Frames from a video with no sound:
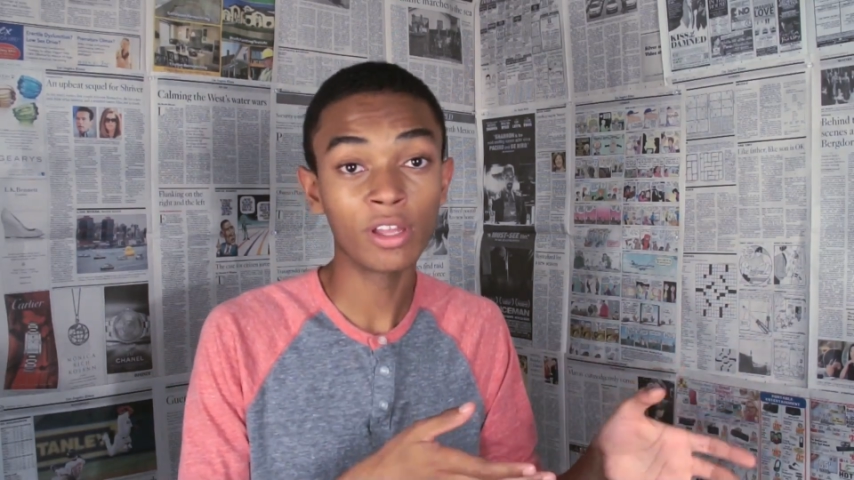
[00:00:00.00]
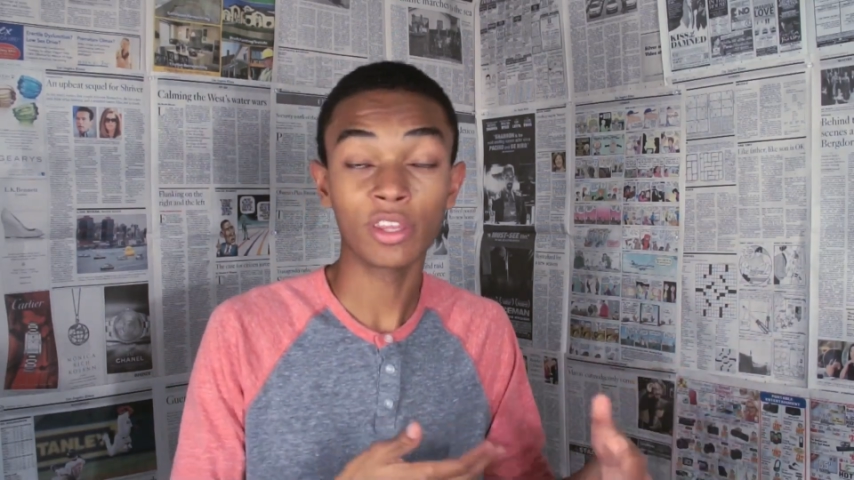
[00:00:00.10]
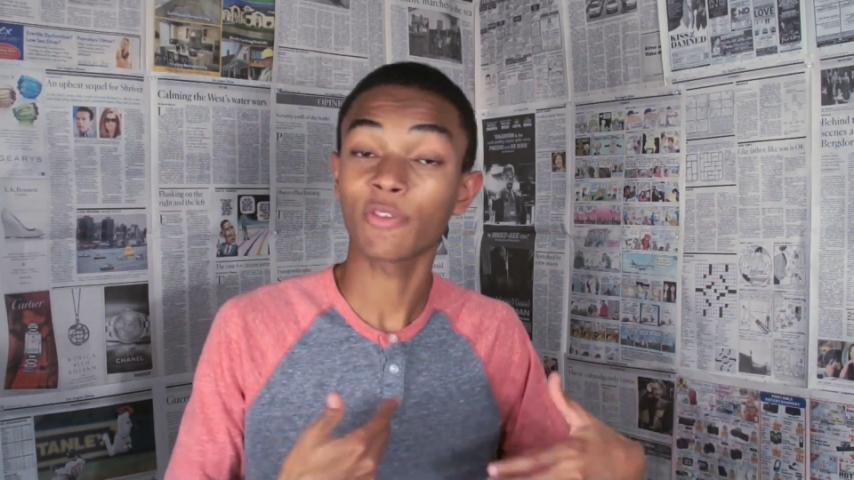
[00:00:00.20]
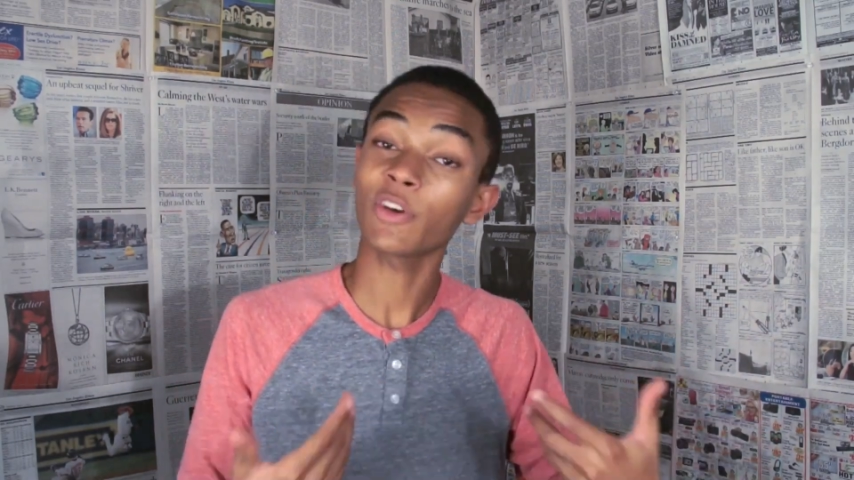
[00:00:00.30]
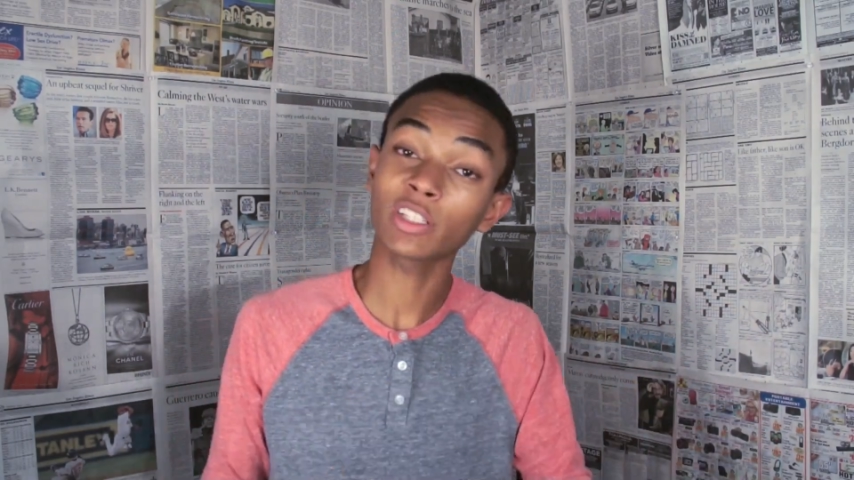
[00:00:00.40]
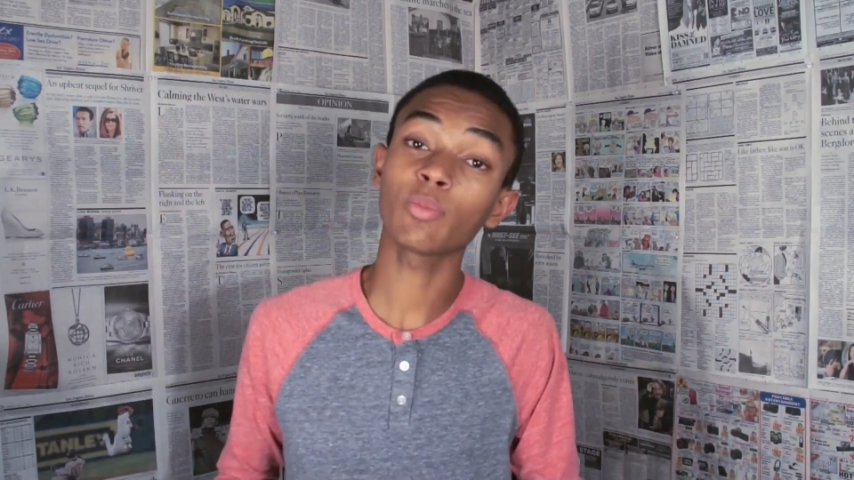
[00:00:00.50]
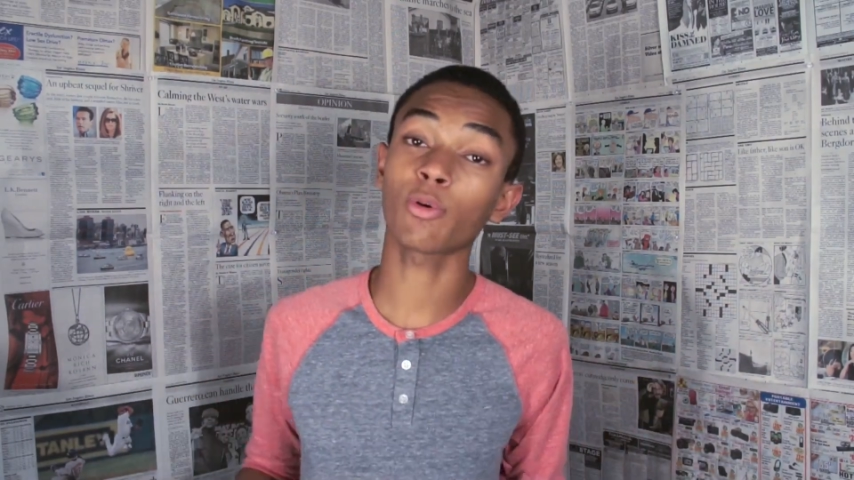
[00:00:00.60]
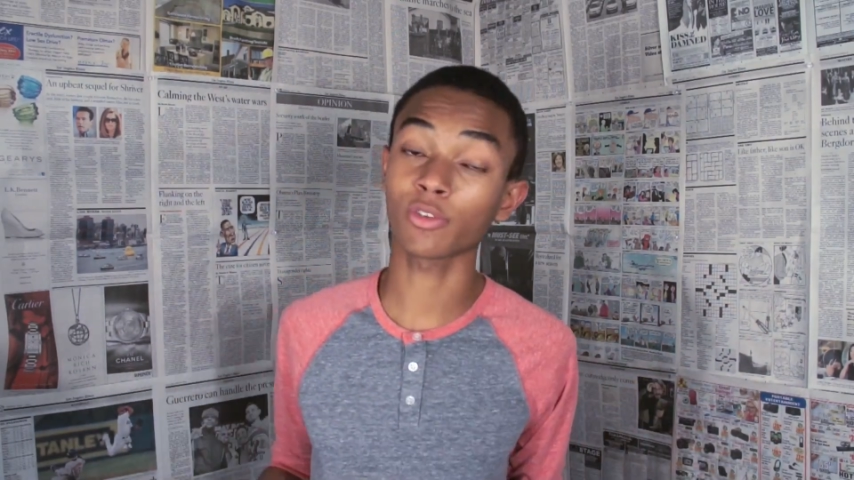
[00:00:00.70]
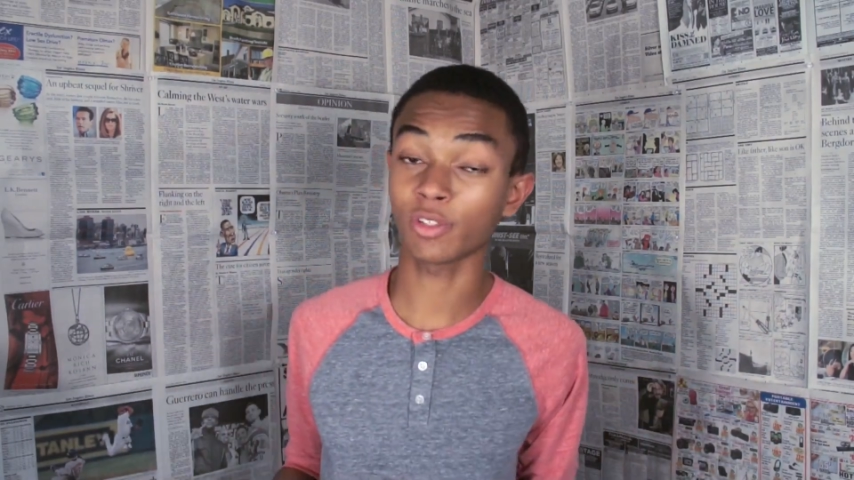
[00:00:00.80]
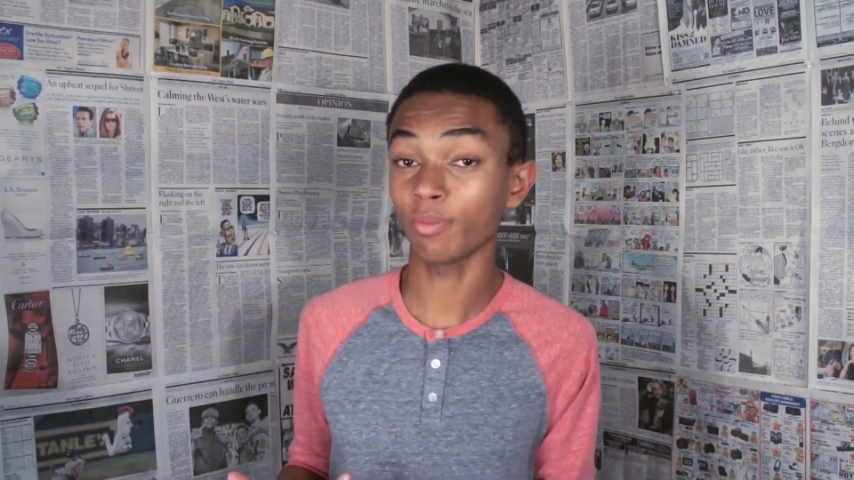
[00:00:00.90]
the affected
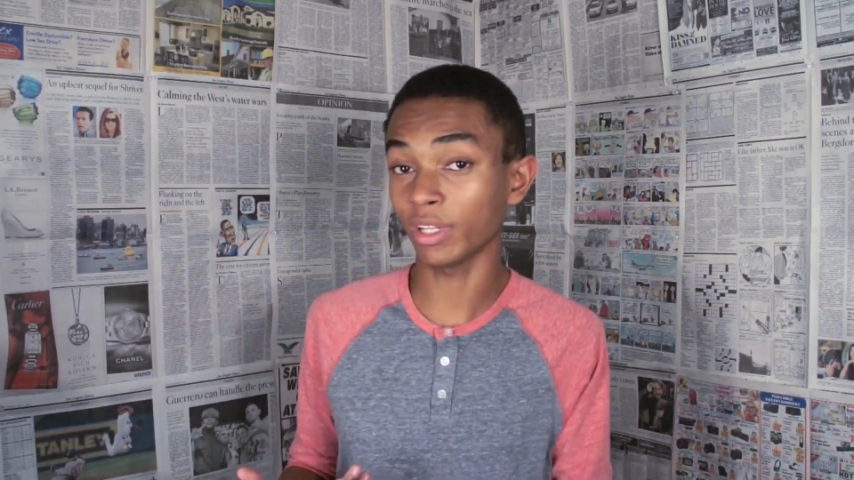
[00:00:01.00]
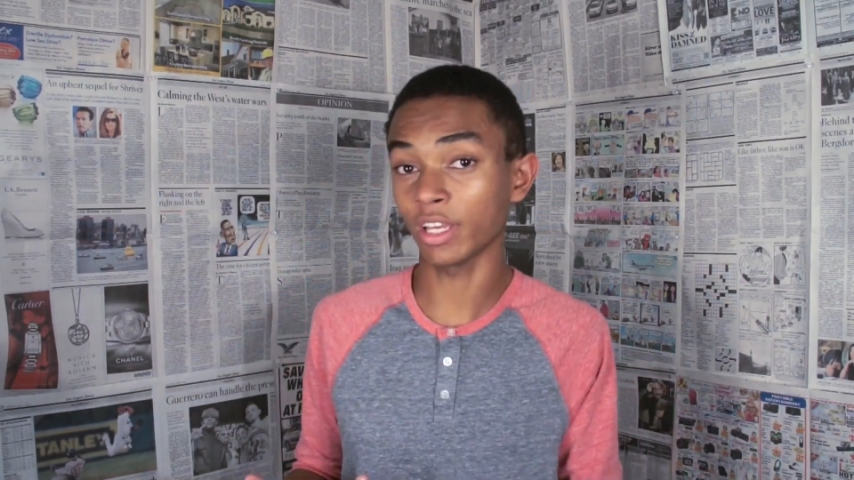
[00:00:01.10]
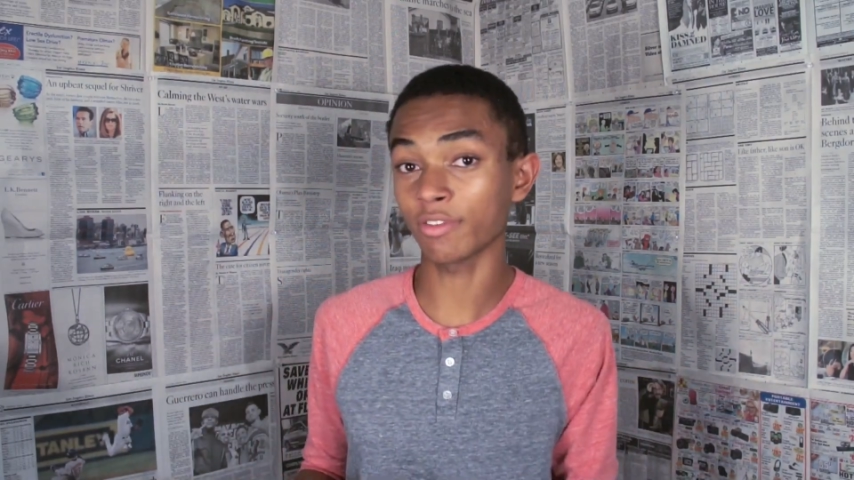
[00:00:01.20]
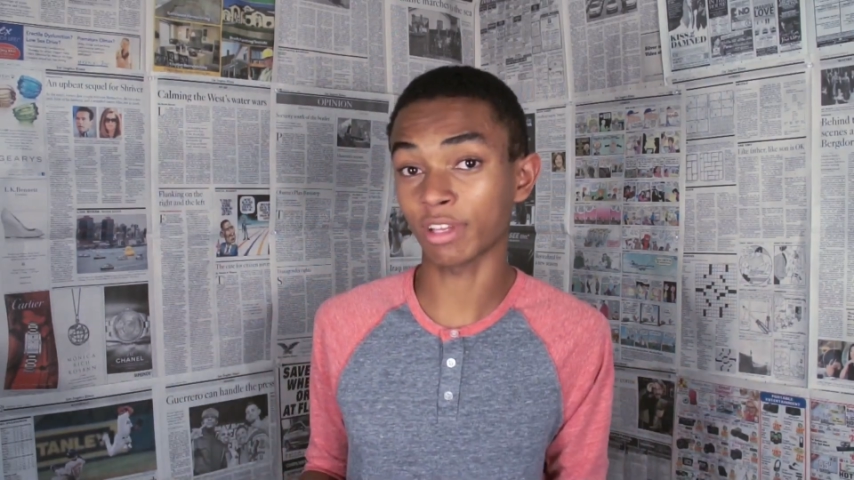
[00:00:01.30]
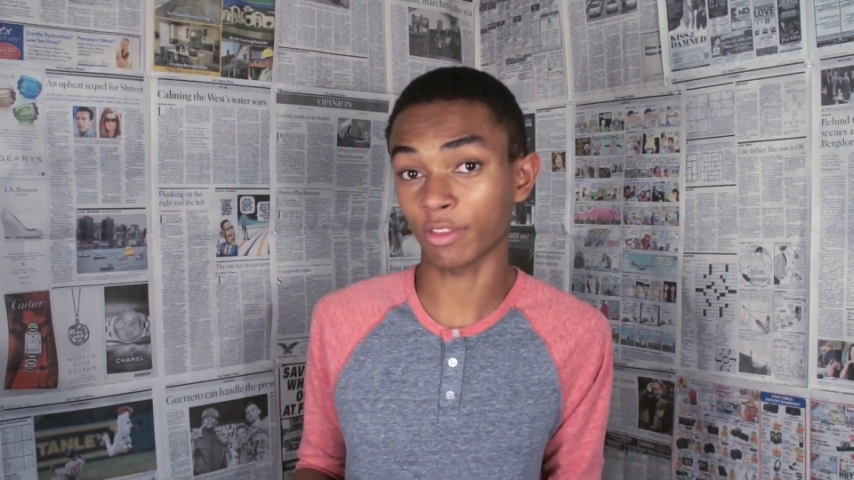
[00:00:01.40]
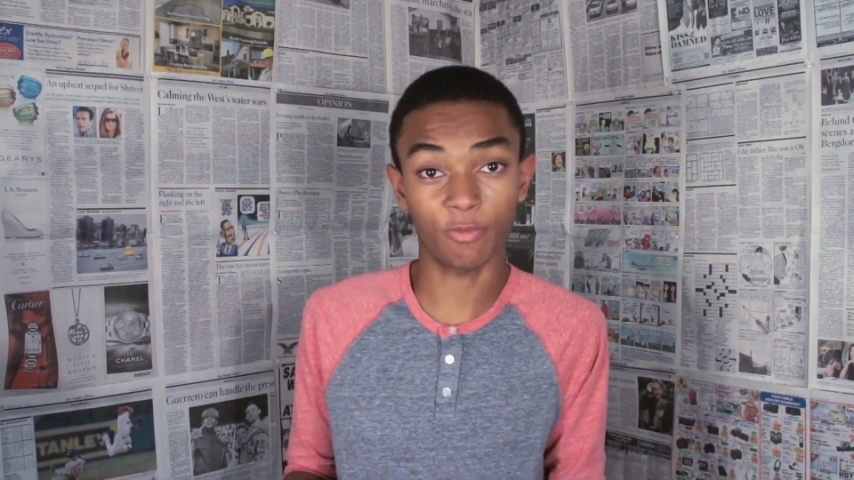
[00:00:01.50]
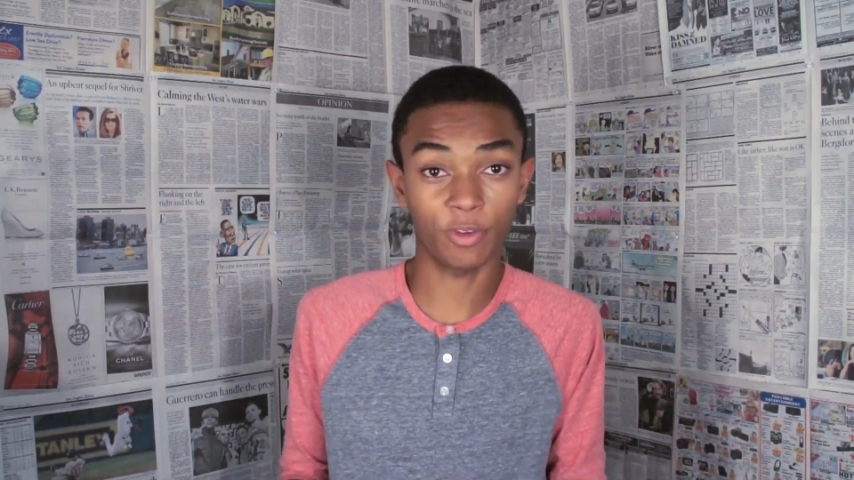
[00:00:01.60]
person believes that the